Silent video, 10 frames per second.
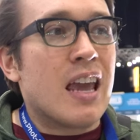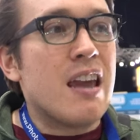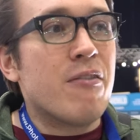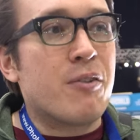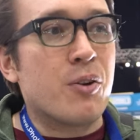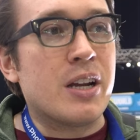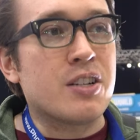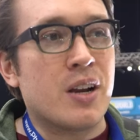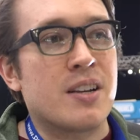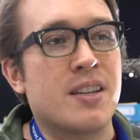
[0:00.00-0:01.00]
If you're
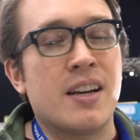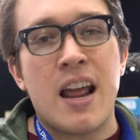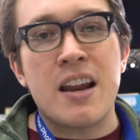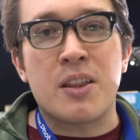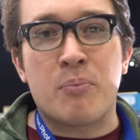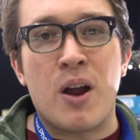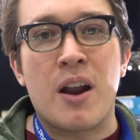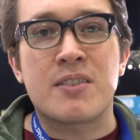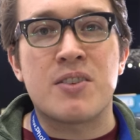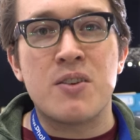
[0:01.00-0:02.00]
interested in any of the
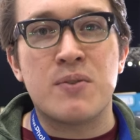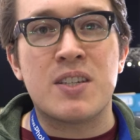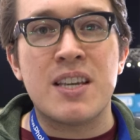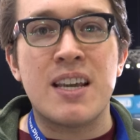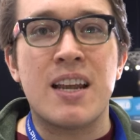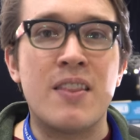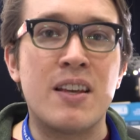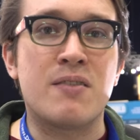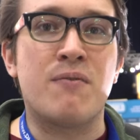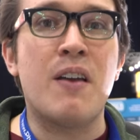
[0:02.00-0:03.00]
products that you've seen in
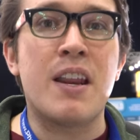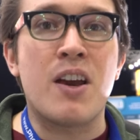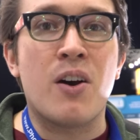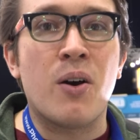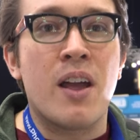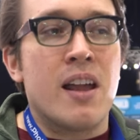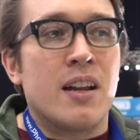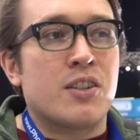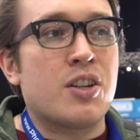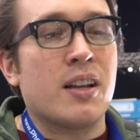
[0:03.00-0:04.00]
this video,
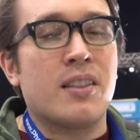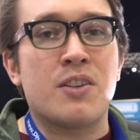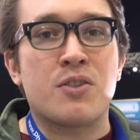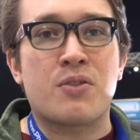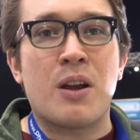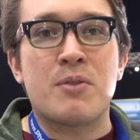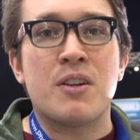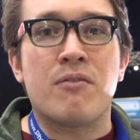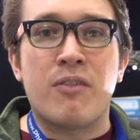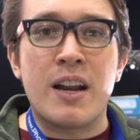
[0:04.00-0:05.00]
check the
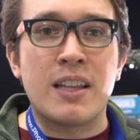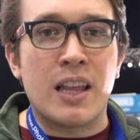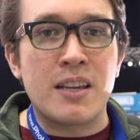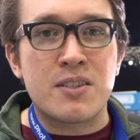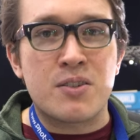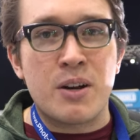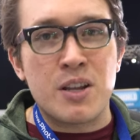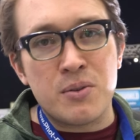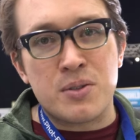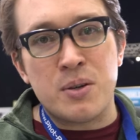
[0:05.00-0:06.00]
description for any links to any
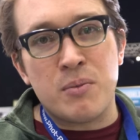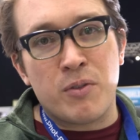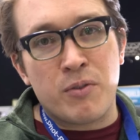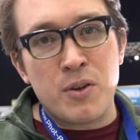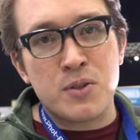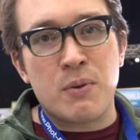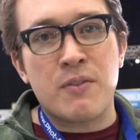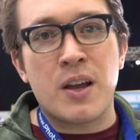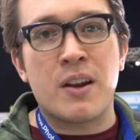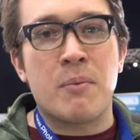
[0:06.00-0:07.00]
YouTube reviews
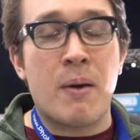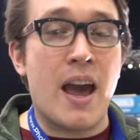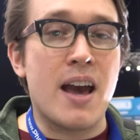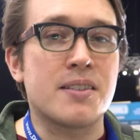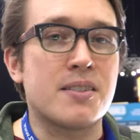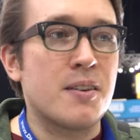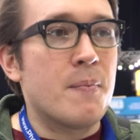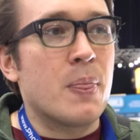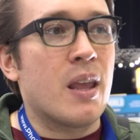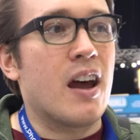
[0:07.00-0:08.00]
we've done in the past,
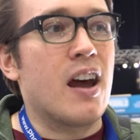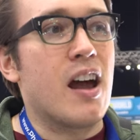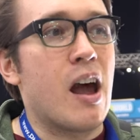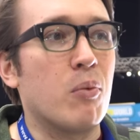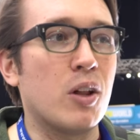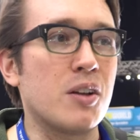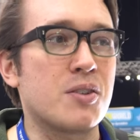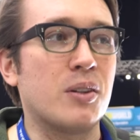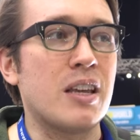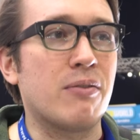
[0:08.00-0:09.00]
uh, and we'll
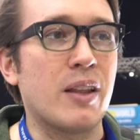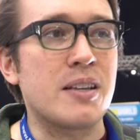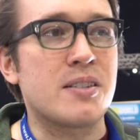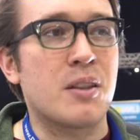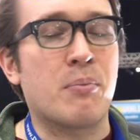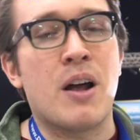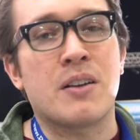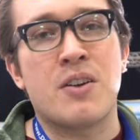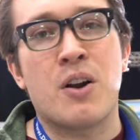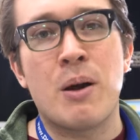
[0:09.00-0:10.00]
also leave links to the
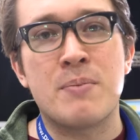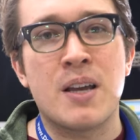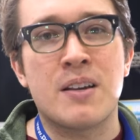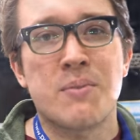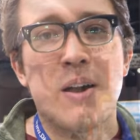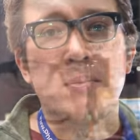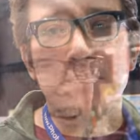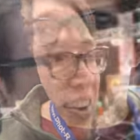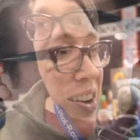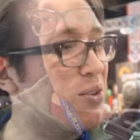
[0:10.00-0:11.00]
products on our website as well.
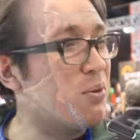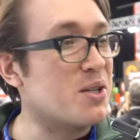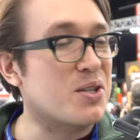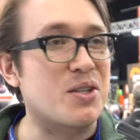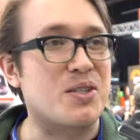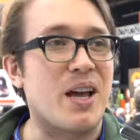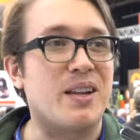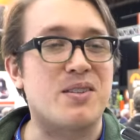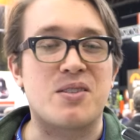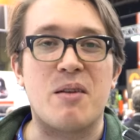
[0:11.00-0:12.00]
We just
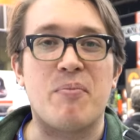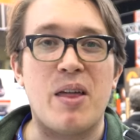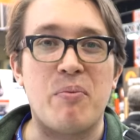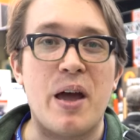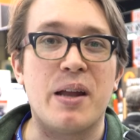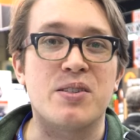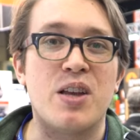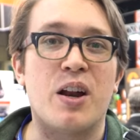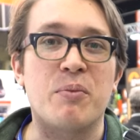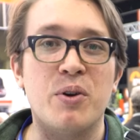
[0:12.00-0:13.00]
decided to stop by the
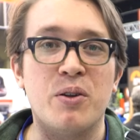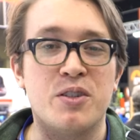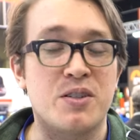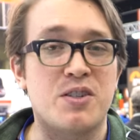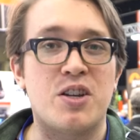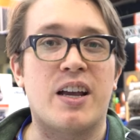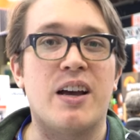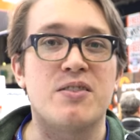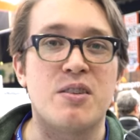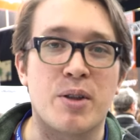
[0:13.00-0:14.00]
Panasonic booth just to check
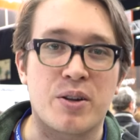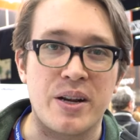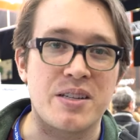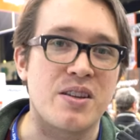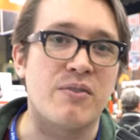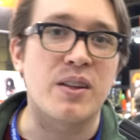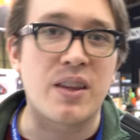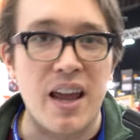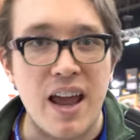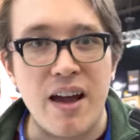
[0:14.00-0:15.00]
out some of the great stuff
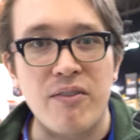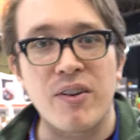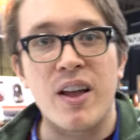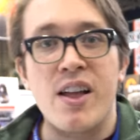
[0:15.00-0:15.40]
that they have.